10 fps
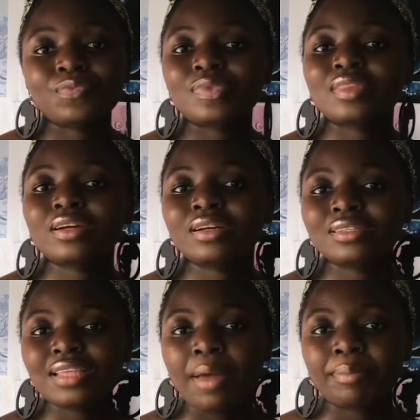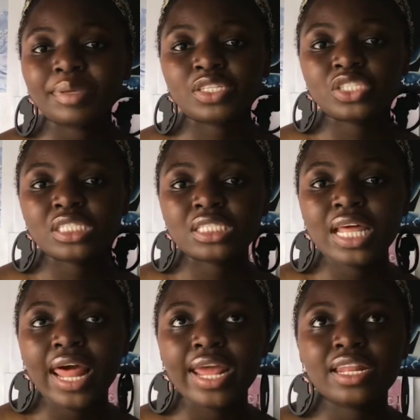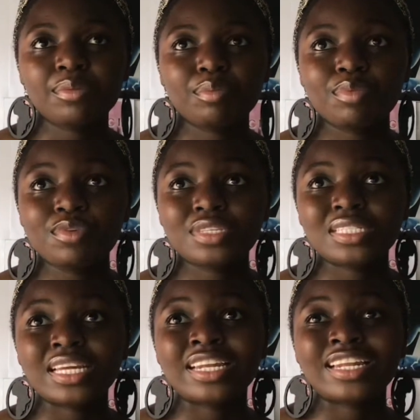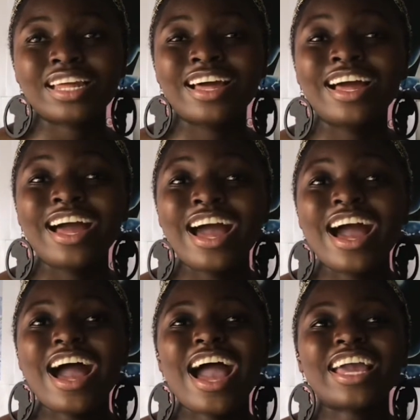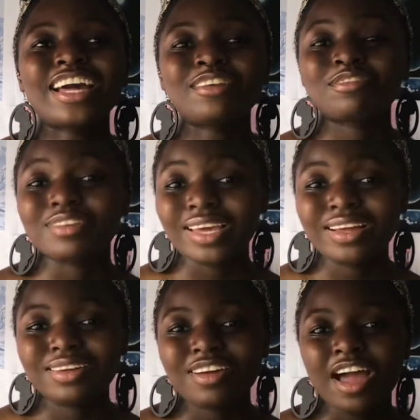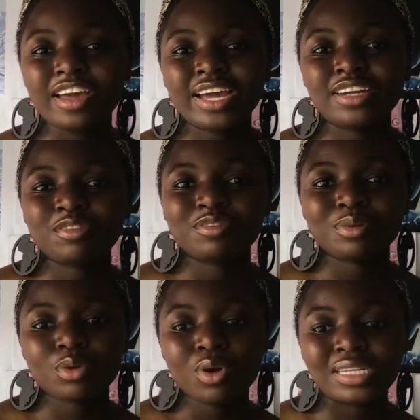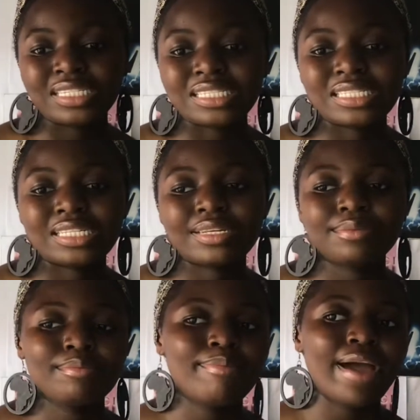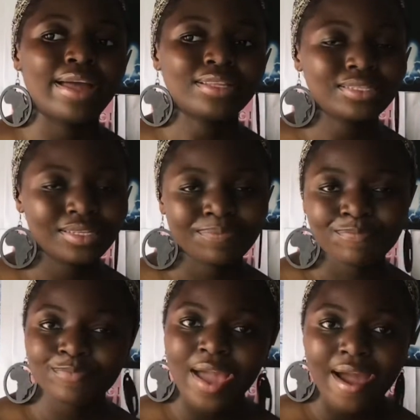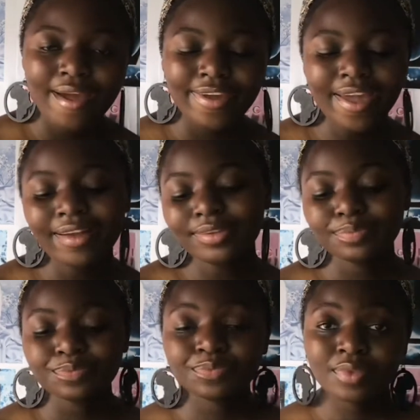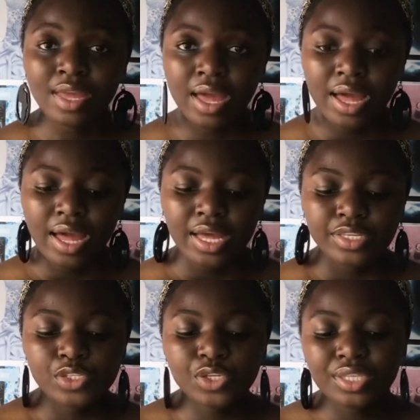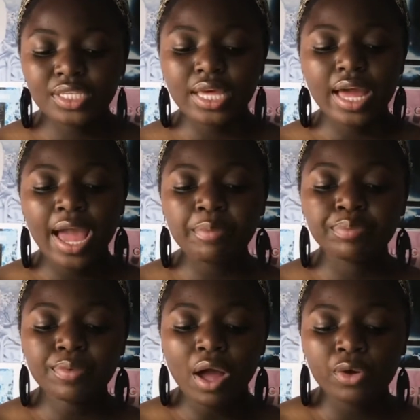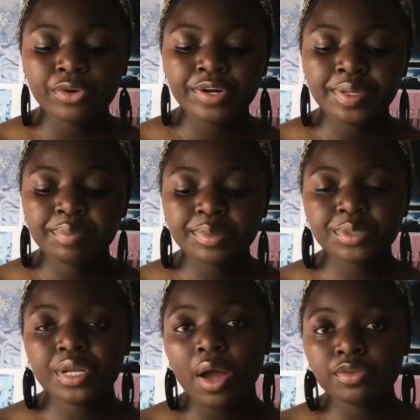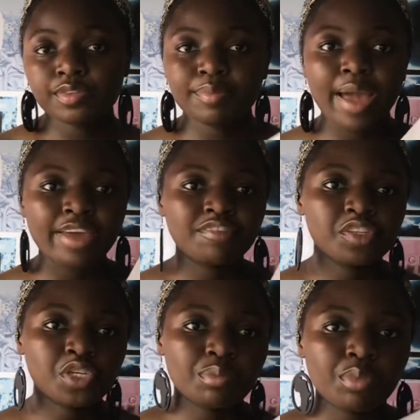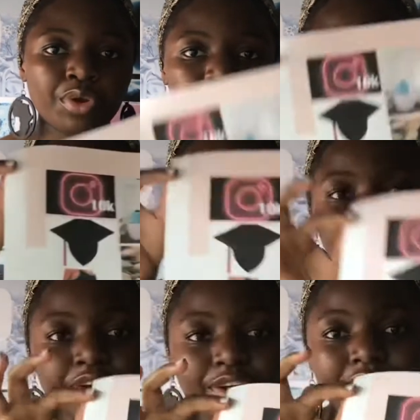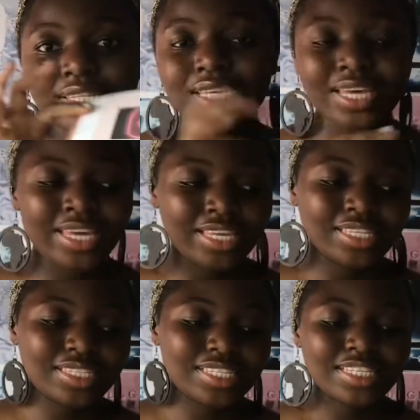there are some pictures that I didn't put, and I kind of forgot, but yeah. So I already printed out my vision board, and here it is.